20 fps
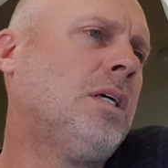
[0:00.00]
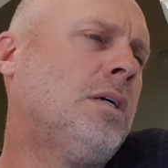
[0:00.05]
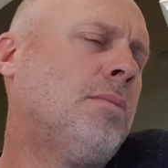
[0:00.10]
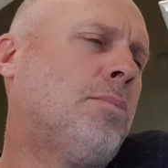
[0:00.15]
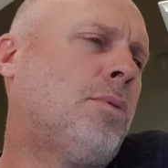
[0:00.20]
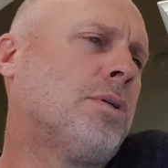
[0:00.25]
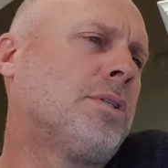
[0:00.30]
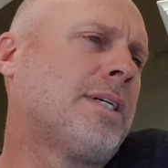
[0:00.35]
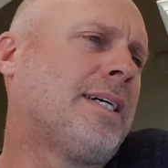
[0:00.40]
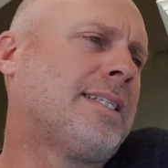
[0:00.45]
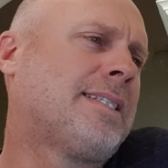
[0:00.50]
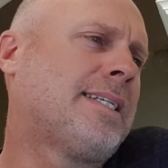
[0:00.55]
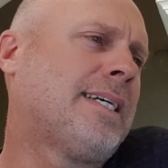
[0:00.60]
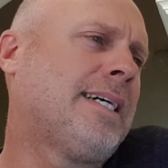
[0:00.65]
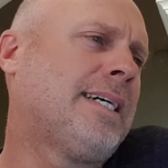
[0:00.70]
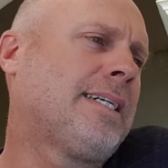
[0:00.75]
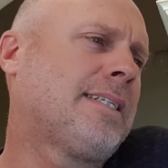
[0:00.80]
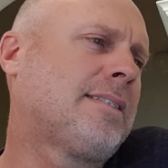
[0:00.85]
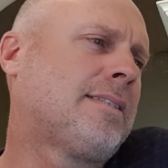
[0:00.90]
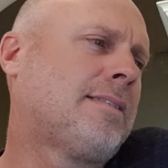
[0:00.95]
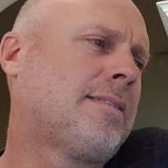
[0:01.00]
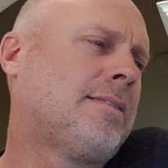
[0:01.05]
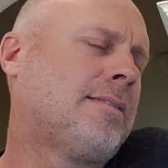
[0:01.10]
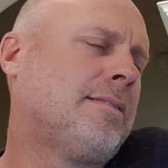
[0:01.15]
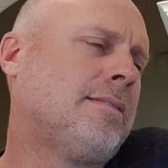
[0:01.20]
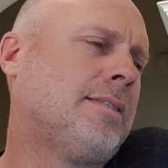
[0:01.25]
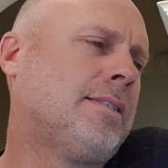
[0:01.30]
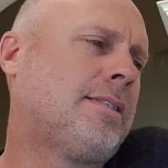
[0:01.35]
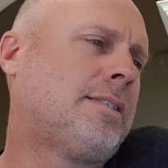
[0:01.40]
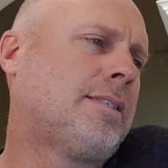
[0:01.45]
Montre à Tact.
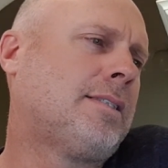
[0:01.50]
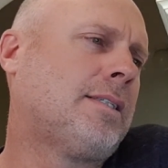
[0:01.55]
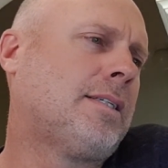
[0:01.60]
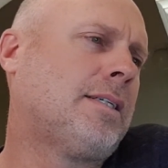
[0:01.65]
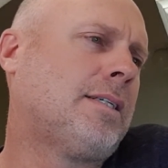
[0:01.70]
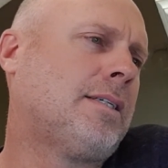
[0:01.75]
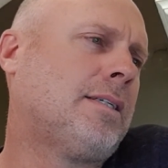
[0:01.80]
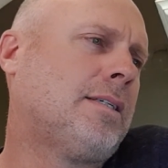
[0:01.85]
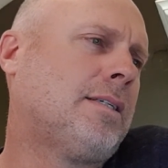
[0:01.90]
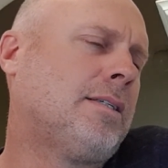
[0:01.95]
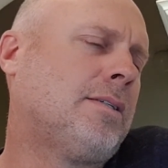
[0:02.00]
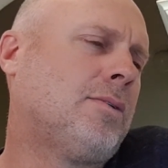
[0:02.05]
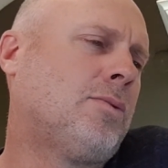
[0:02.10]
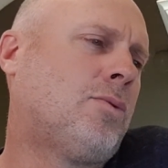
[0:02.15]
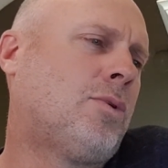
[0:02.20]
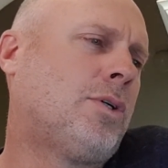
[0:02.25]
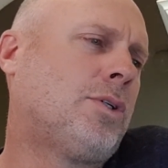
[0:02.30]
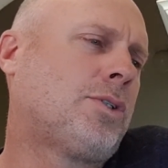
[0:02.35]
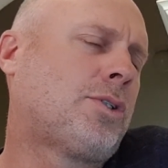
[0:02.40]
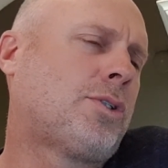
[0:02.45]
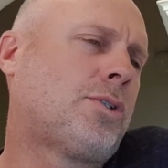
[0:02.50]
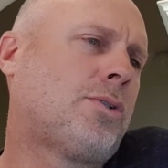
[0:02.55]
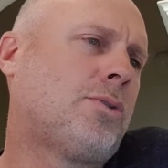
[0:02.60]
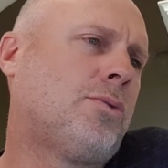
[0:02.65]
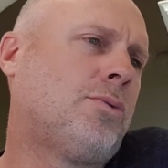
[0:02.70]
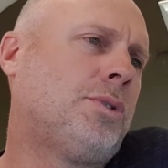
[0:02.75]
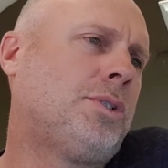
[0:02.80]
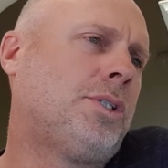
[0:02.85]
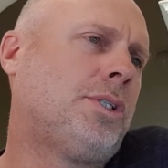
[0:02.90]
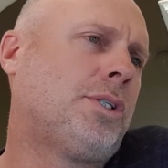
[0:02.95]
It's a watch
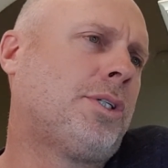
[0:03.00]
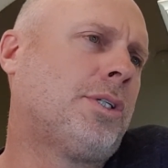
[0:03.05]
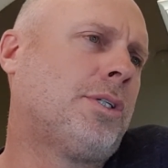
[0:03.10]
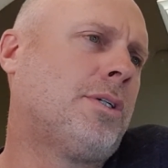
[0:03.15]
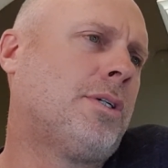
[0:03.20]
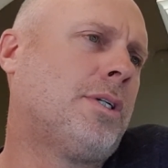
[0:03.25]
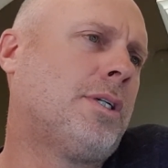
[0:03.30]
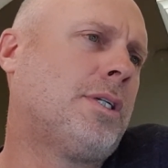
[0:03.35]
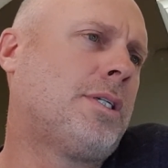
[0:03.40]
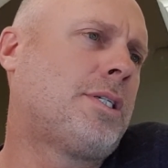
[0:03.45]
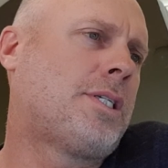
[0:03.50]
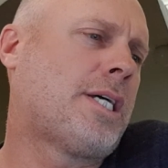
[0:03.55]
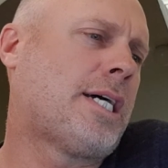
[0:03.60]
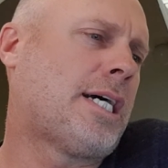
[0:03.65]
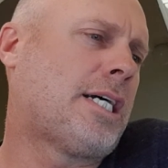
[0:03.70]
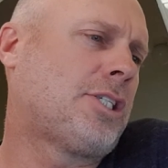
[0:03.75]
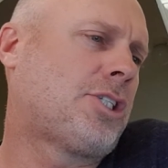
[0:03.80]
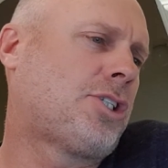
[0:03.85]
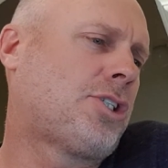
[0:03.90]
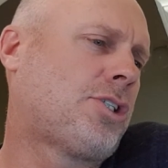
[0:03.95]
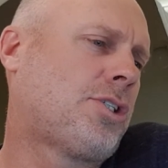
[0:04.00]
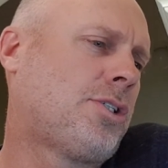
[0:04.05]
which you can touch.